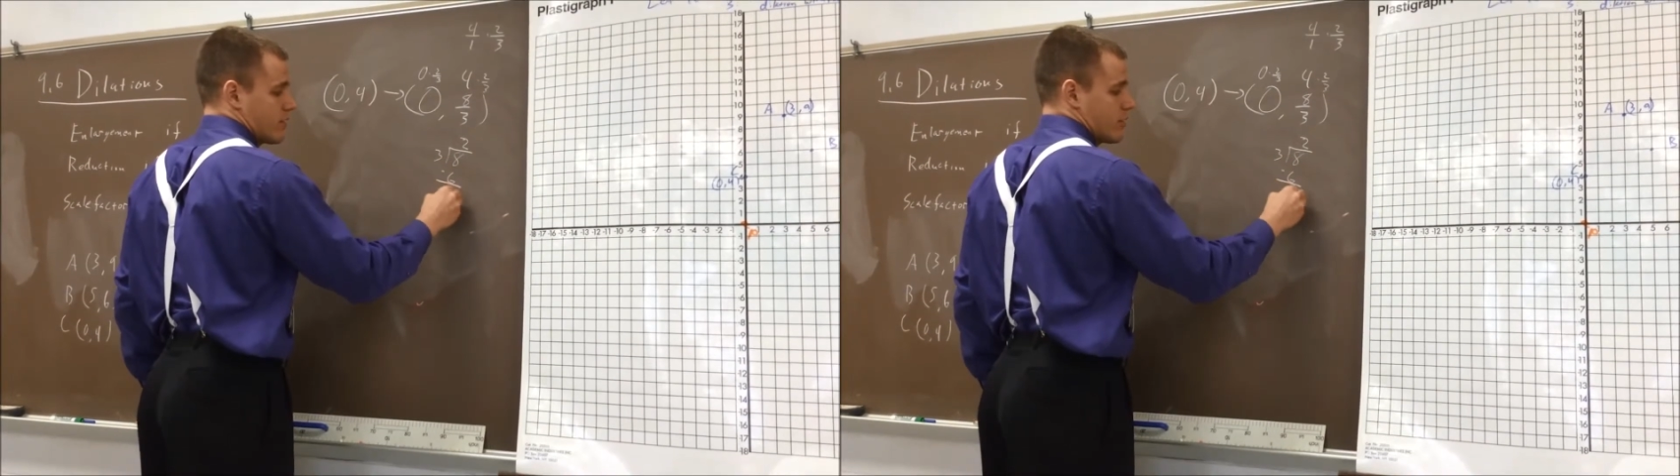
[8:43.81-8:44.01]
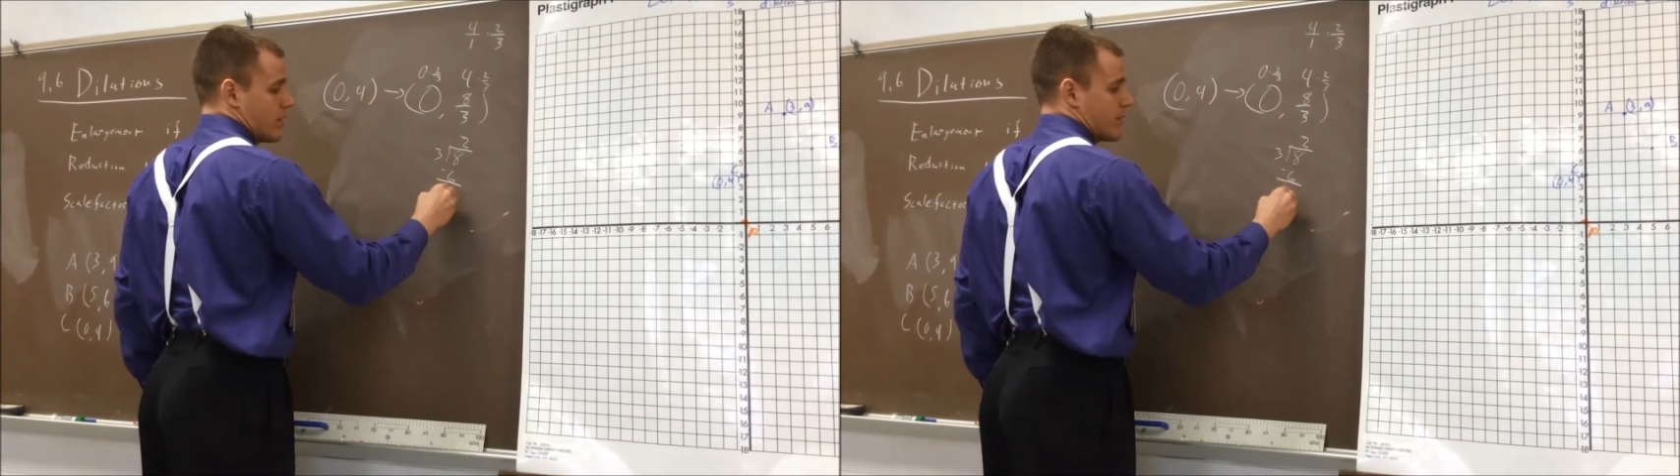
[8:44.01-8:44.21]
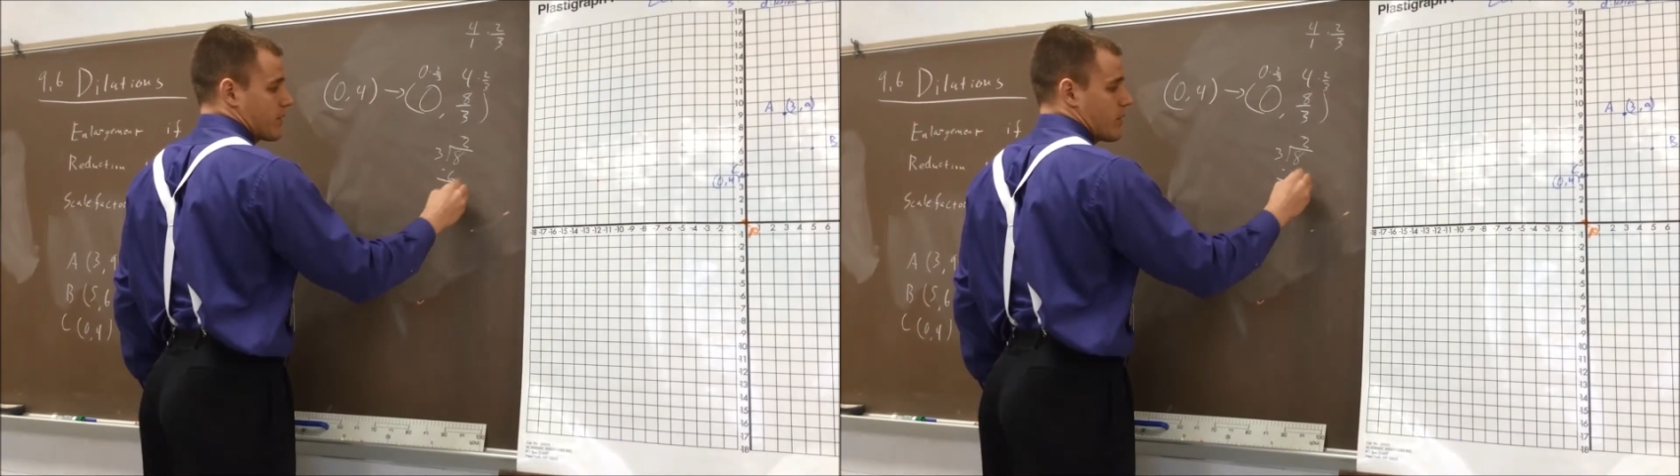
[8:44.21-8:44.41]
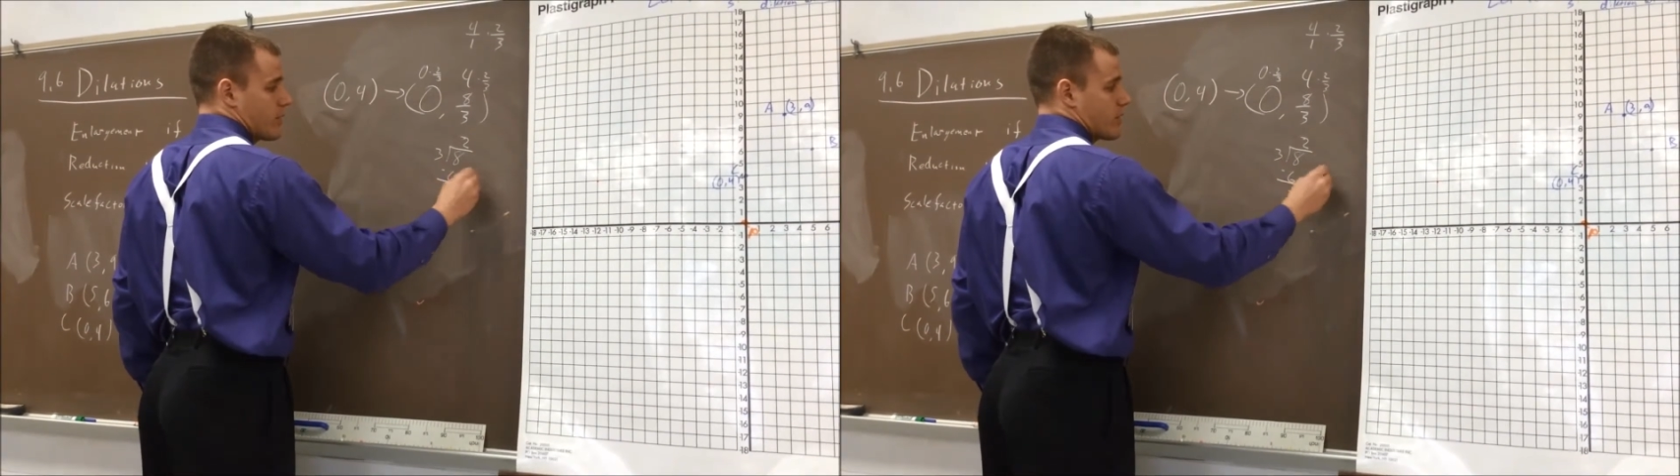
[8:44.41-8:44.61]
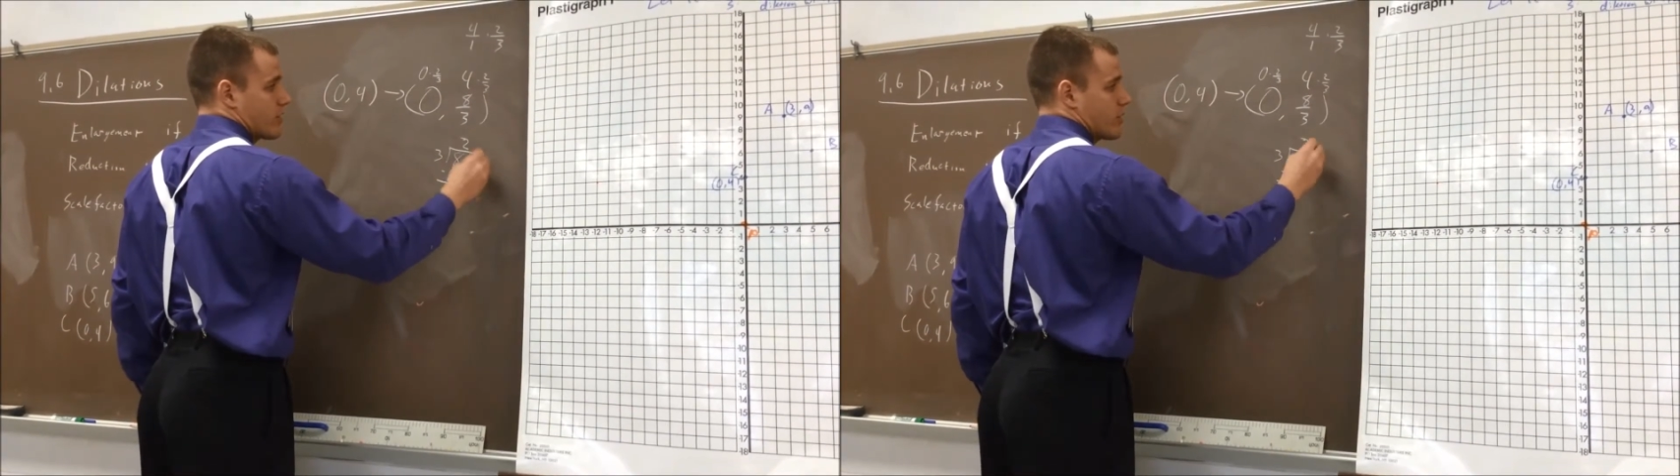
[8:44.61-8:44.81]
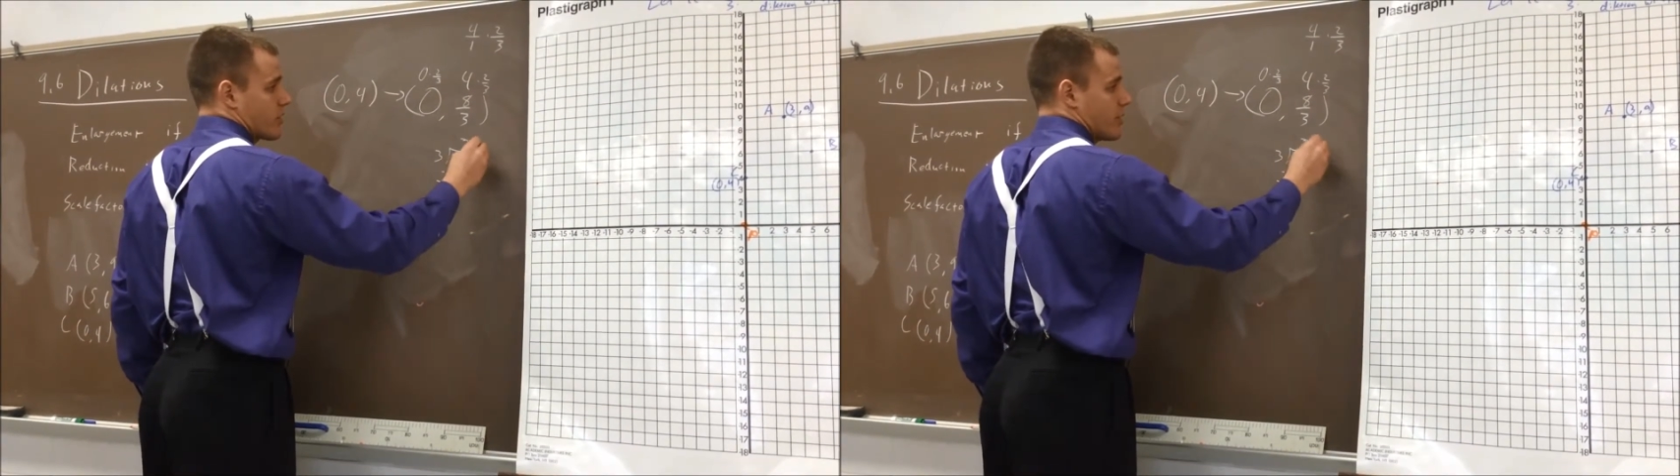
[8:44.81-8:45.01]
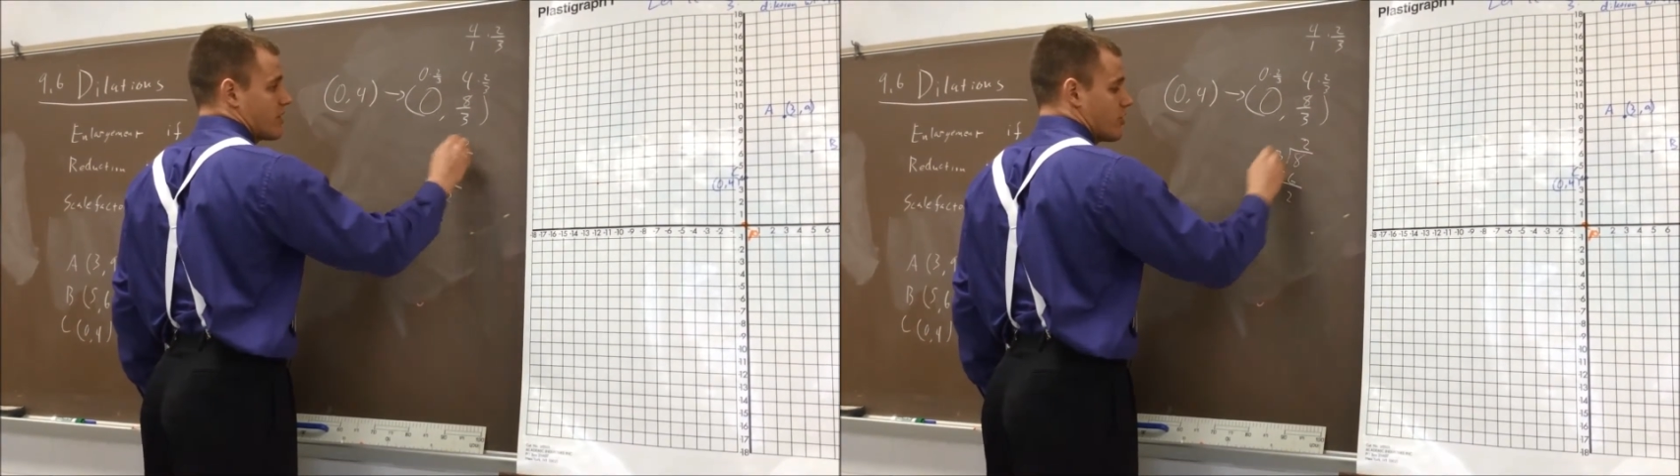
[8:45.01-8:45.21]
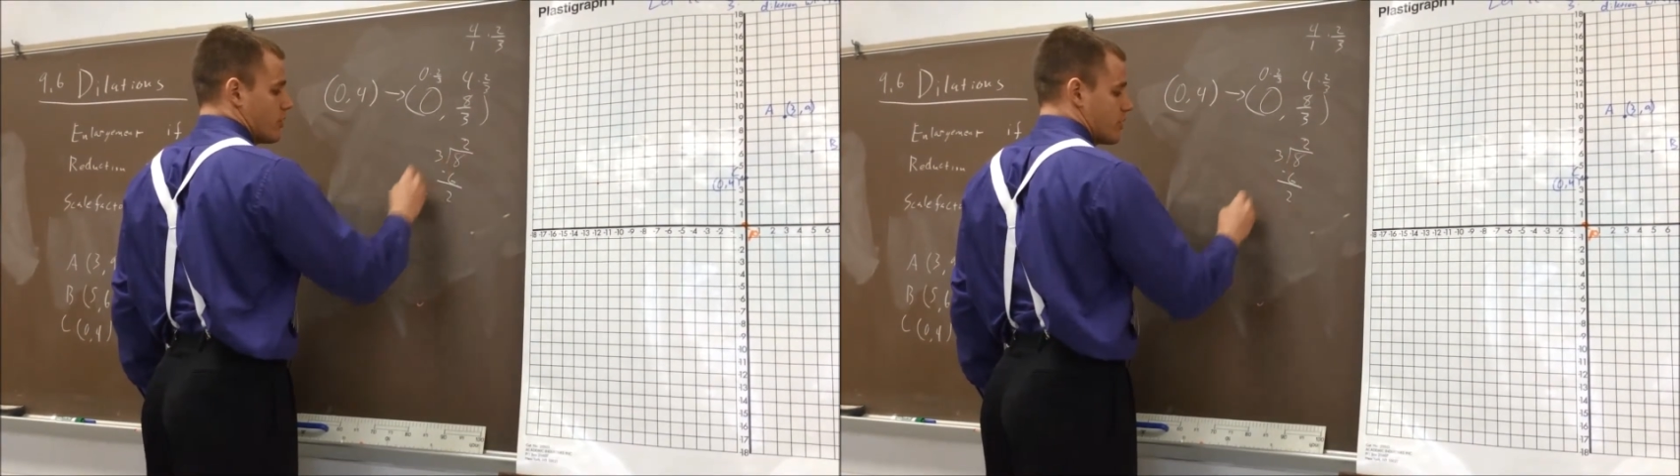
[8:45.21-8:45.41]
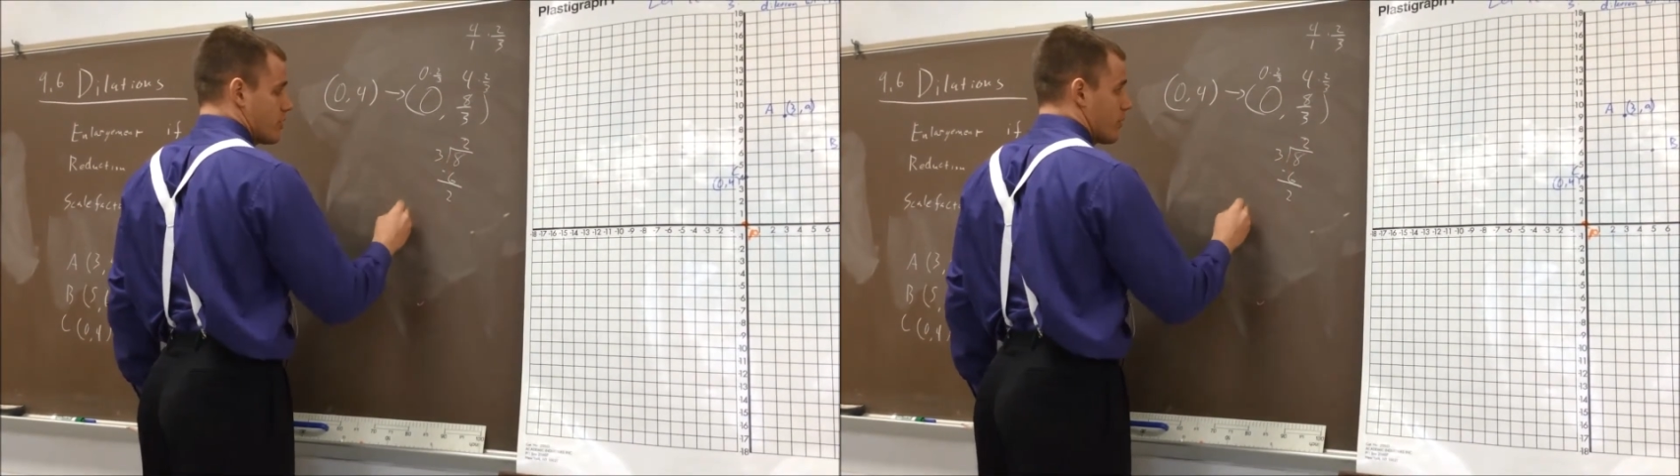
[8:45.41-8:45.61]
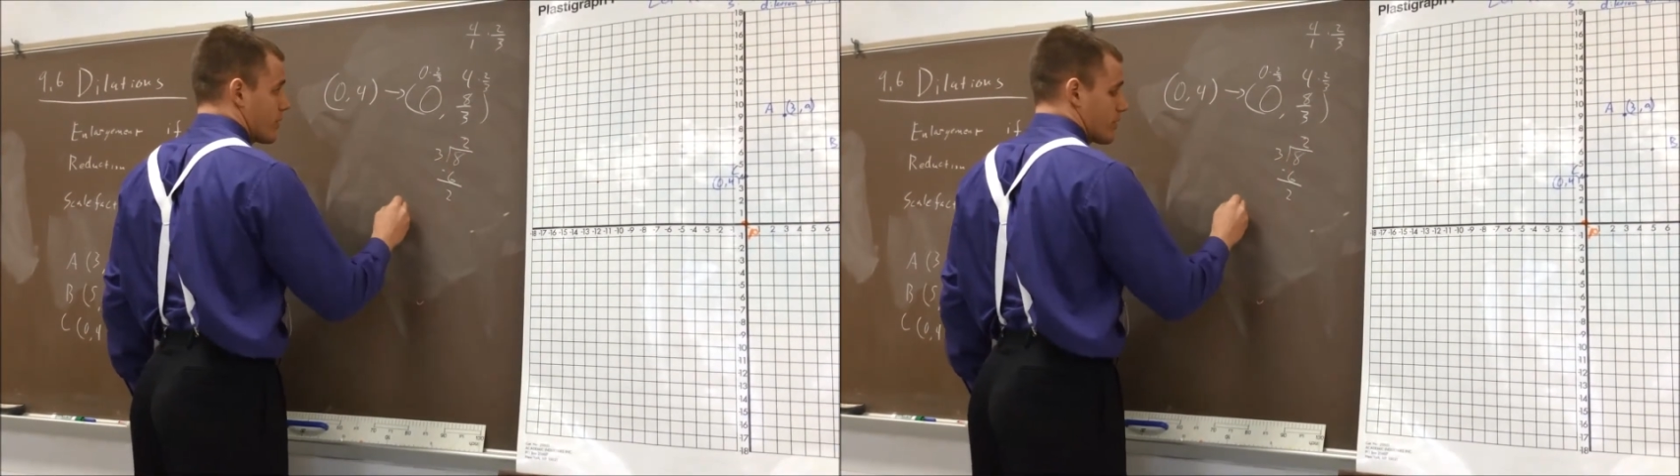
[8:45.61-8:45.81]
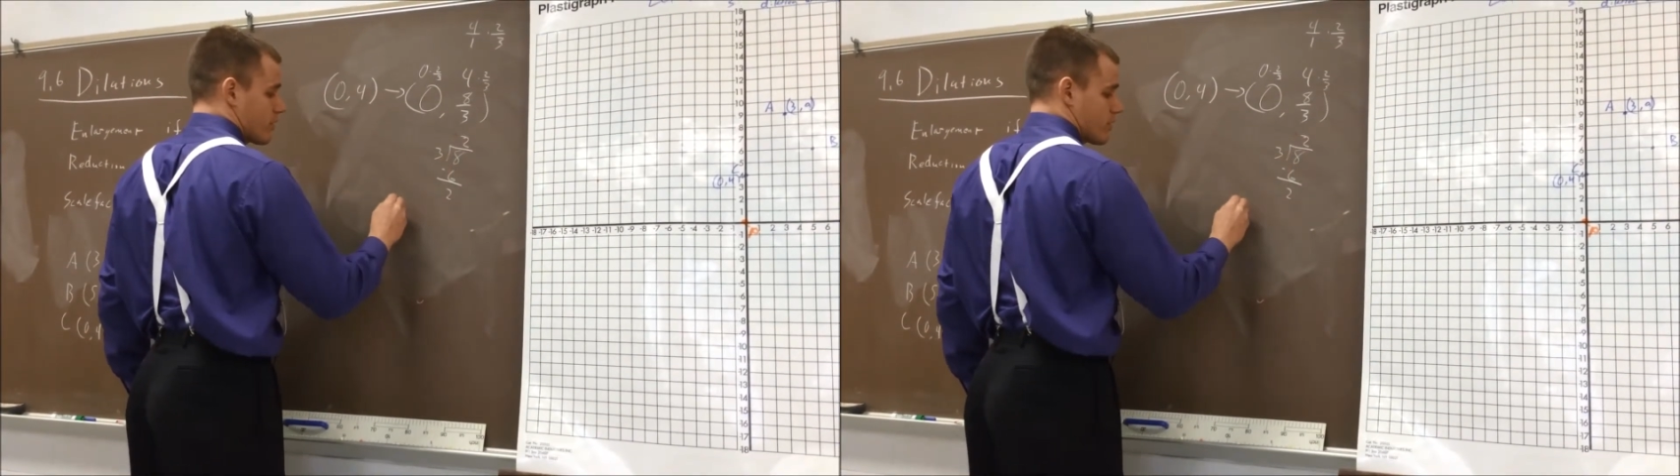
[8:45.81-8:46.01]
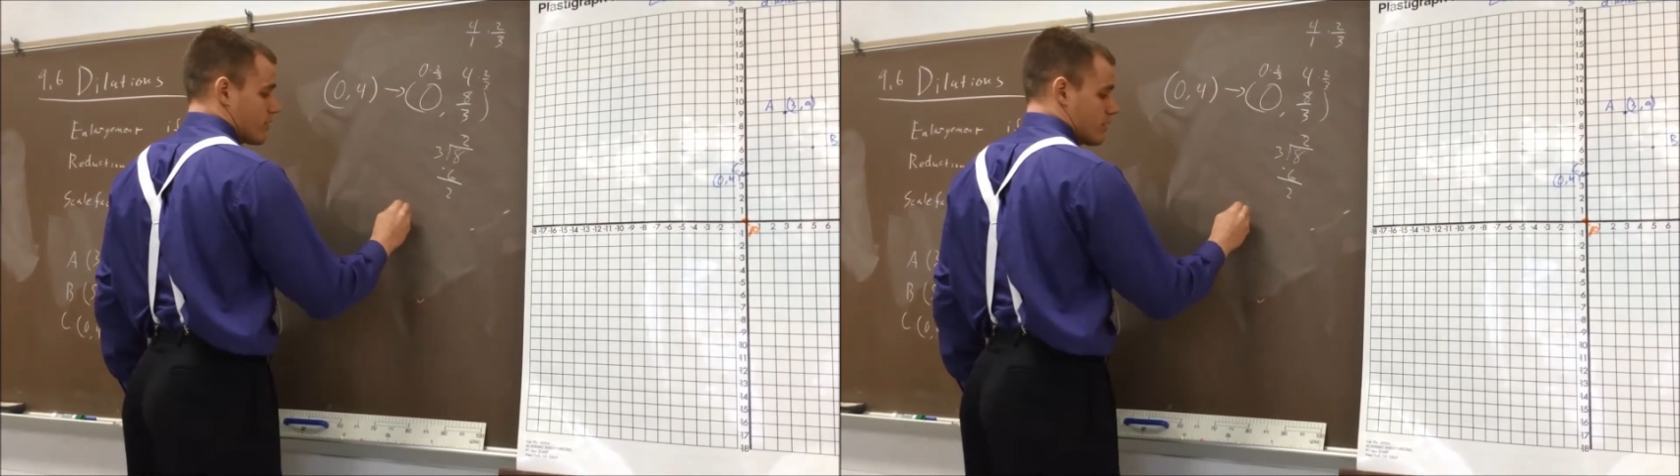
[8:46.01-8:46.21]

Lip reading: 2 left over, so it's going to be 2 and 2/3.